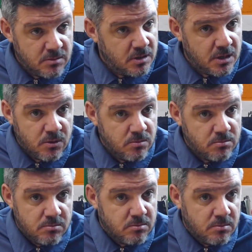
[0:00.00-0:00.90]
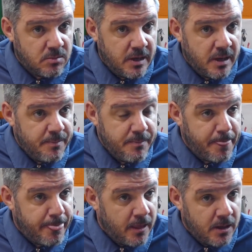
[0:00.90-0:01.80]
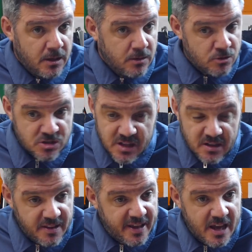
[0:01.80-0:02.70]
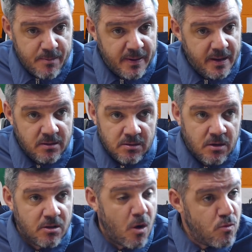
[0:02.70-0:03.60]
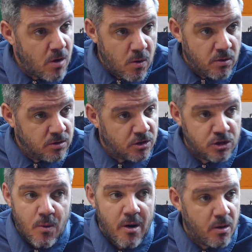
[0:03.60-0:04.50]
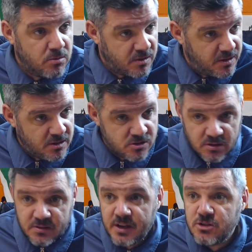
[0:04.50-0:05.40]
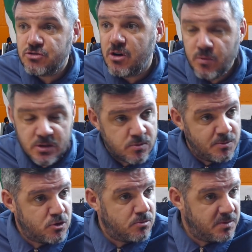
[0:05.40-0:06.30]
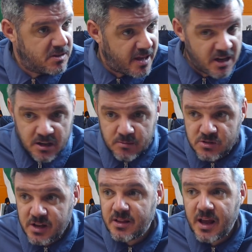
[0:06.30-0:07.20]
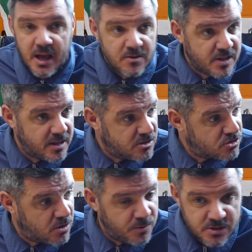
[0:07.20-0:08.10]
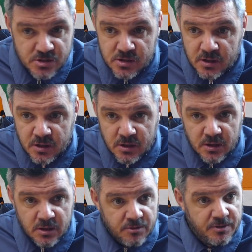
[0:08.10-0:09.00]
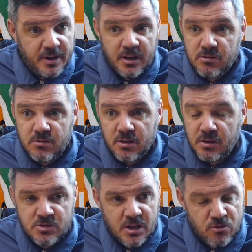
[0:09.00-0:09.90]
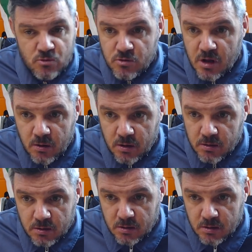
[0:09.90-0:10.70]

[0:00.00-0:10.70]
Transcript: You know, we'll stick to the game plan. Not go rogue. Not do our own things. Not take throw-ins when we shouldn't be taking them. Centre halves taking throw-ins for their, I think it was their tour goal.